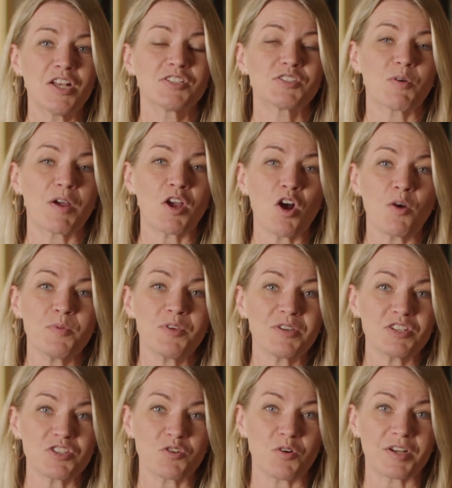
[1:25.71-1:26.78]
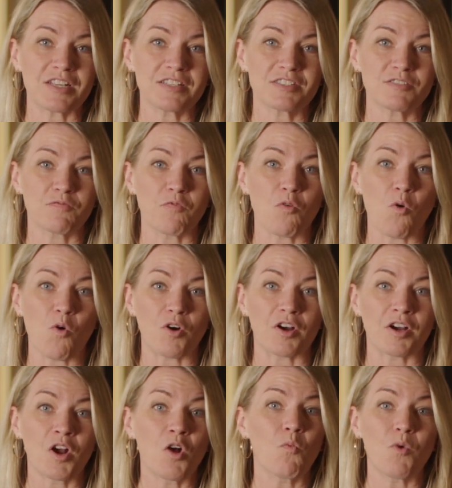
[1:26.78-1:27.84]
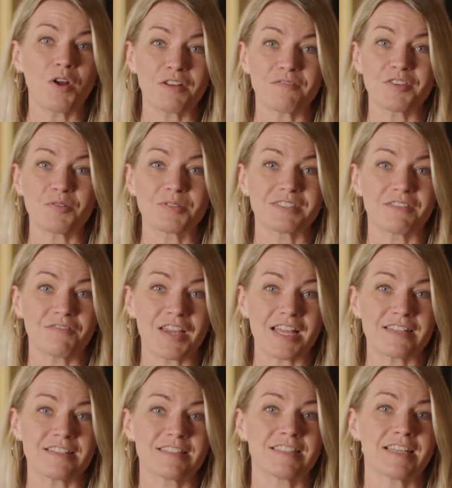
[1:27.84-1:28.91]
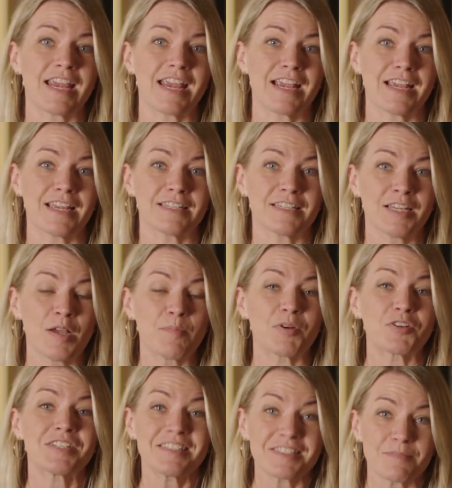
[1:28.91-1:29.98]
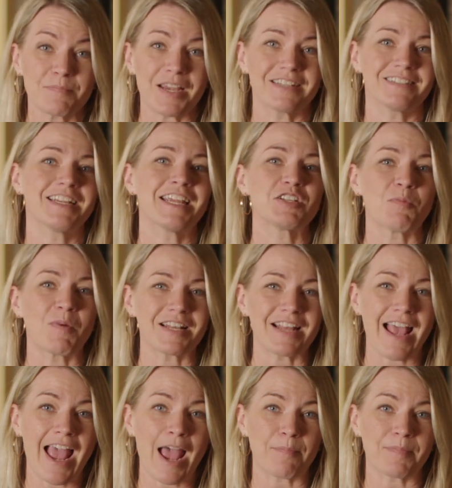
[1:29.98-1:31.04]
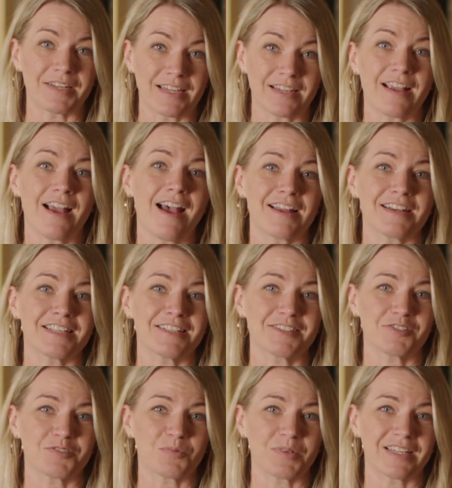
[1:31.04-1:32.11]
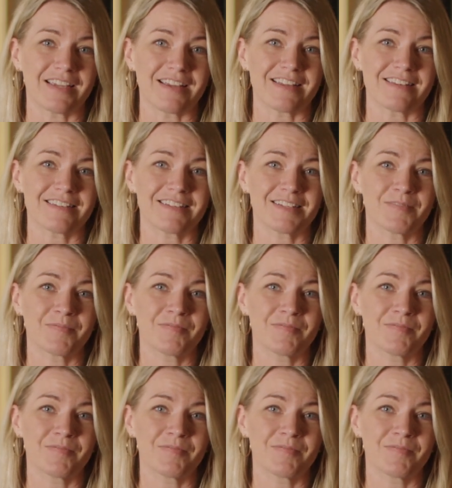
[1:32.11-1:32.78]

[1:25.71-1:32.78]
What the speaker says: So I hope you can join us for one of those events and participate in what's happening on Easter weekend.